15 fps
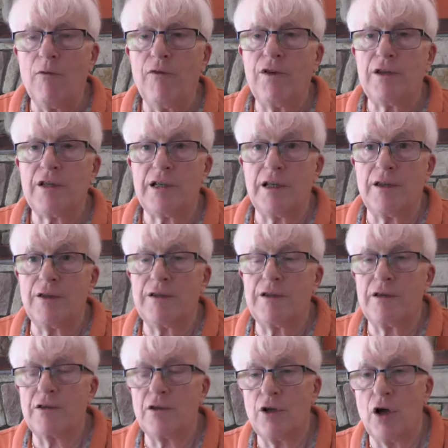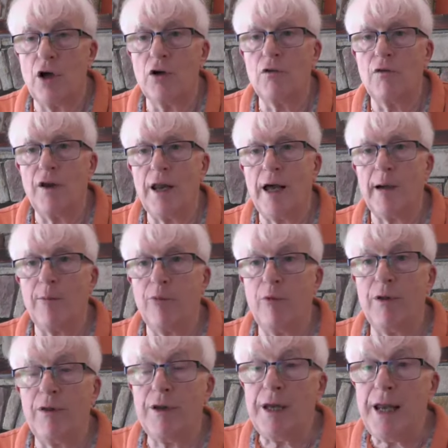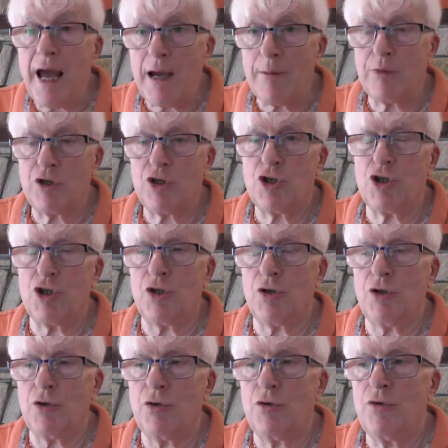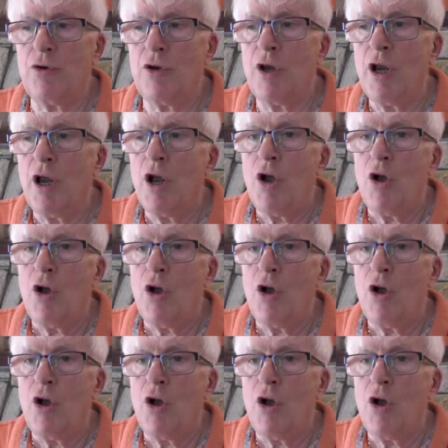obviously, this is an overlap with Neptune,